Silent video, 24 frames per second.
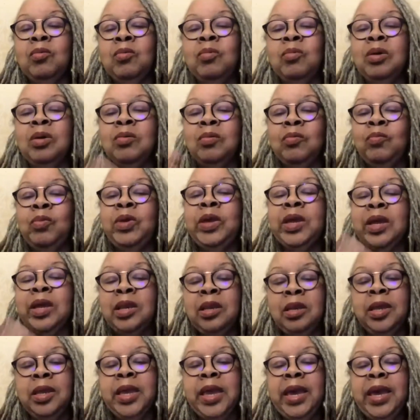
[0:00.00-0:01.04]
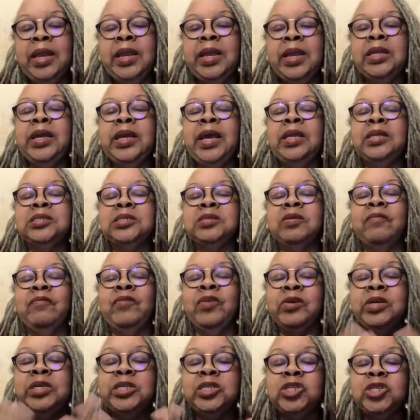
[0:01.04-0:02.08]
we can look at it as a
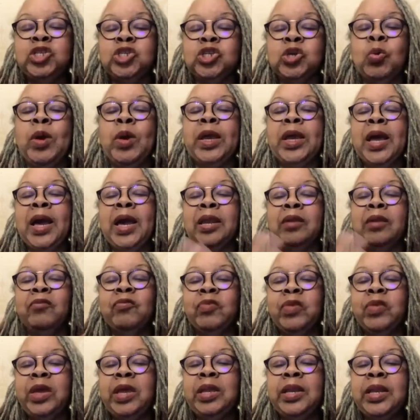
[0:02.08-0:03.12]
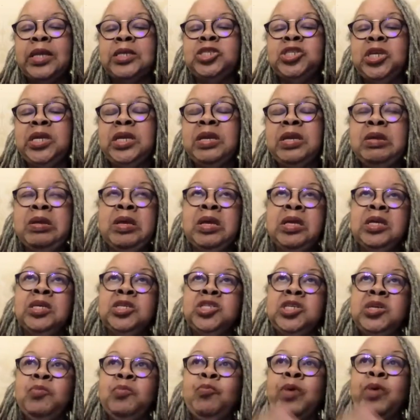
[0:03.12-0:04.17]
very stoic kind of thing, that she
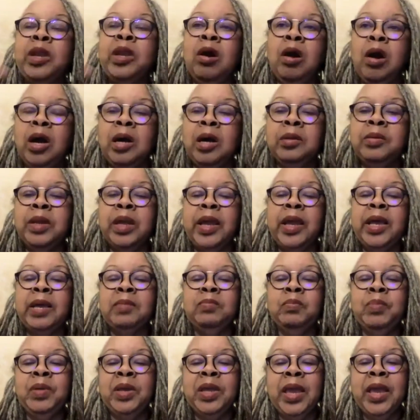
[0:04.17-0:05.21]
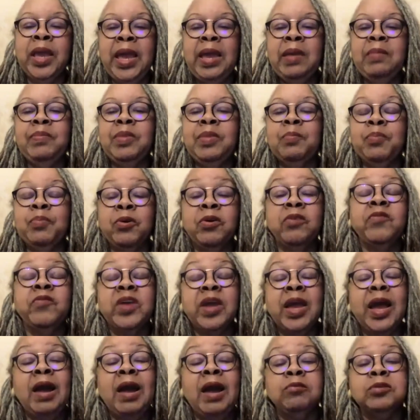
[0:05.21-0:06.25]
went on and became the
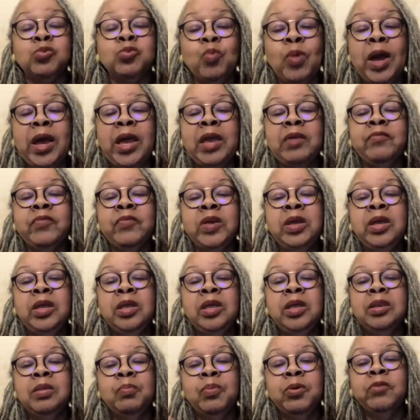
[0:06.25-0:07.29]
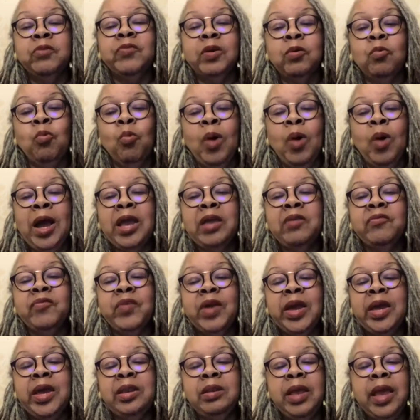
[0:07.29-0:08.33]
perfect housewife, the perfect wife
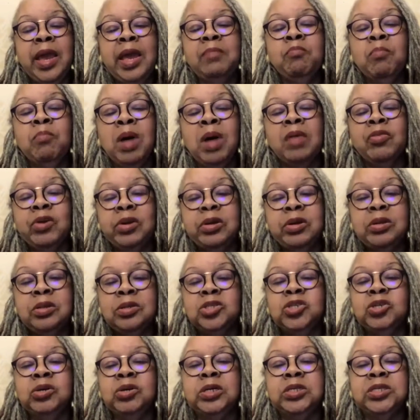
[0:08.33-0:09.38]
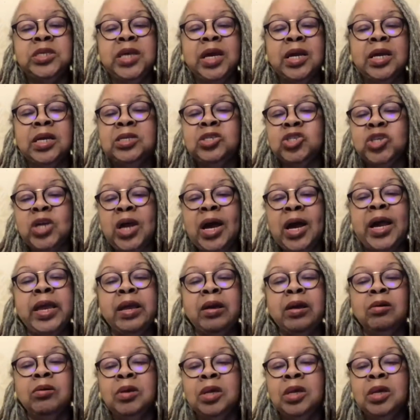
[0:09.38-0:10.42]
and mother to her second
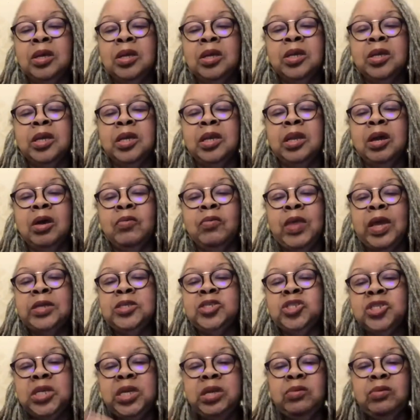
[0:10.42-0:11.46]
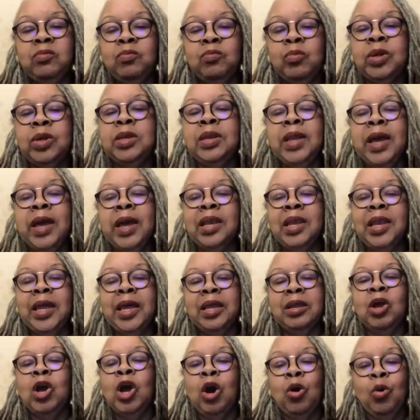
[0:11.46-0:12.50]
child, you know, that she would not
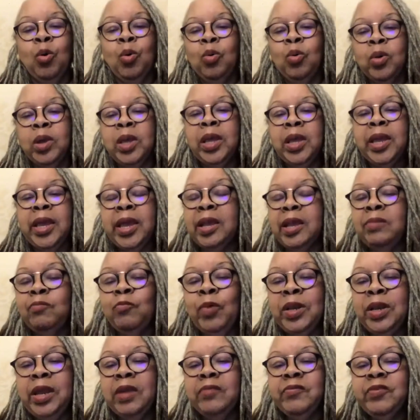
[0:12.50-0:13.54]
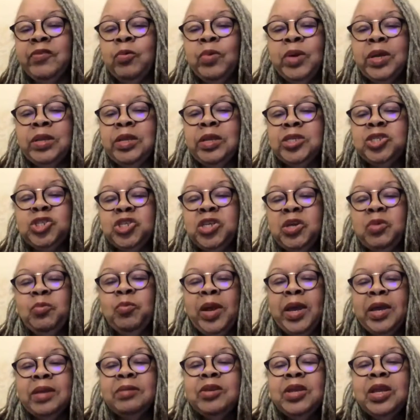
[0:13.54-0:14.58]
let go and went everywhere that she
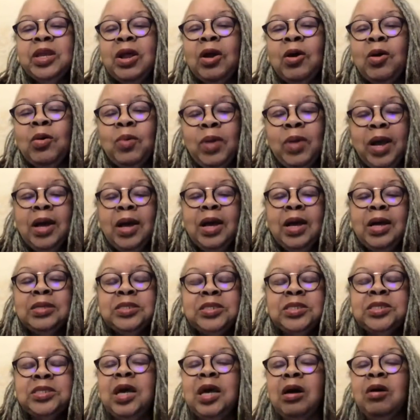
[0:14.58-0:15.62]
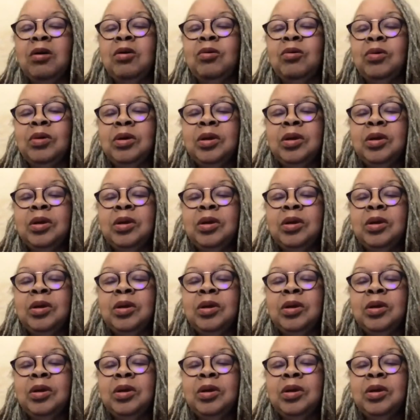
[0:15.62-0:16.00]
went, you know, so